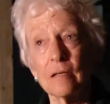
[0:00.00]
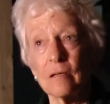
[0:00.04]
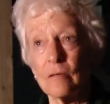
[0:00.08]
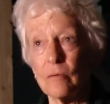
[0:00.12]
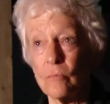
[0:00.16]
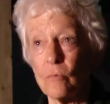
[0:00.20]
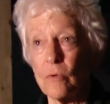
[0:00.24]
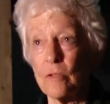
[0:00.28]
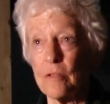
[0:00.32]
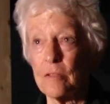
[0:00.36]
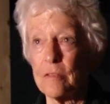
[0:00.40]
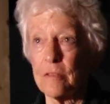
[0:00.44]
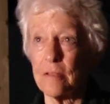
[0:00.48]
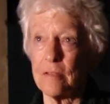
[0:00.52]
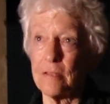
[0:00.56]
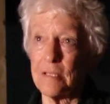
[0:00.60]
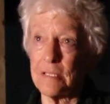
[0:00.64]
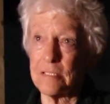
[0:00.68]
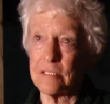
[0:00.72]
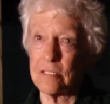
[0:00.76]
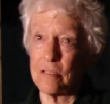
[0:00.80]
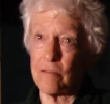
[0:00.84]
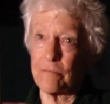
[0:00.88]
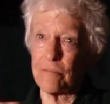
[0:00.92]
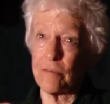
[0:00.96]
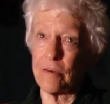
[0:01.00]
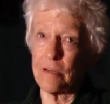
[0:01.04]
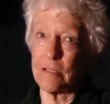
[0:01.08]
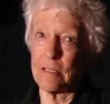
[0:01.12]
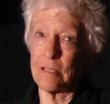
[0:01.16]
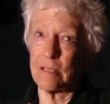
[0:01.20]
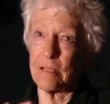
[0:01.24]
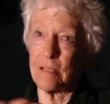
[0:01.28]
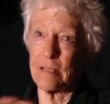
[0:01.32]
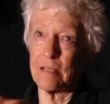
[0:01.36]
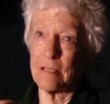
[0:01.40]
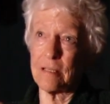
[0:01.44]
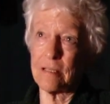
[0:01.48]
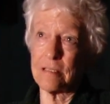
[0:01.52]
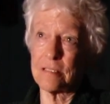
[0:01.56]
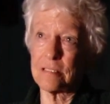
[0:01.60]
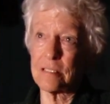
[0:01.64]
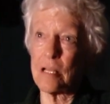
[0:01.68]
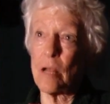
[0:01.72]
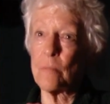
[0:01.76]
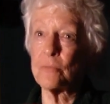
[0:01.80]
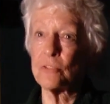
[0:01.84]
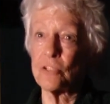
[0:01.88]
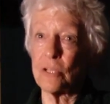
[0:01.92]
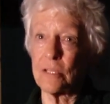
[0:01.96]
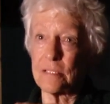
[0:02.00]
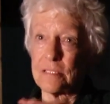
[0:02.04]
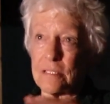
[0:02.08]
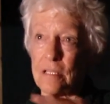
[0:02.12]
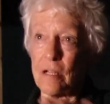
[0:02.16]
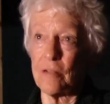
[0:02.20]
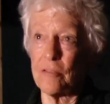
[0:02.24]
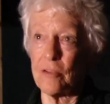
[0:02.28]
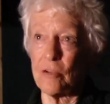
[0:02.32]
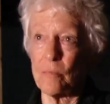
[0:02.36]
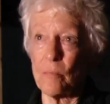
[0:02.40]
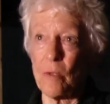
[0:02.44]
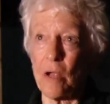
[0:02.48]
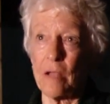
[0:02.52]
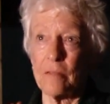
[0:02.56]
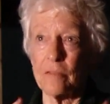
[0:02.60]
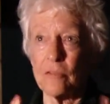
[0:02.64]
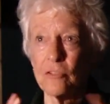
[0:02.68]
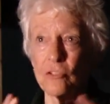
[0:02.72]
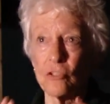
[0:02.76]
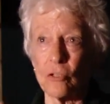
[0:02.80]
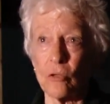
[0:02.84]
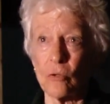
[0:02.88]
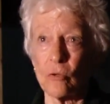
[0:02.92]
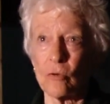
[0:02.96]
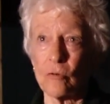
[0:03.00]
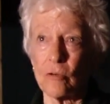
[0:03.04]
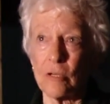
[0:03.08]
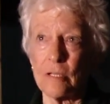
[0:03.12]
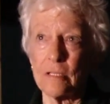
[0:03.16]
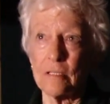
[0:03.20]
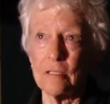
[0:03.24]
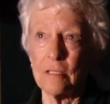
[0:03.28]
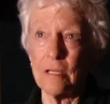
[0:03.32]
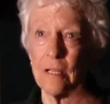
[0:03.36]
with these different subjects on their mind: the children,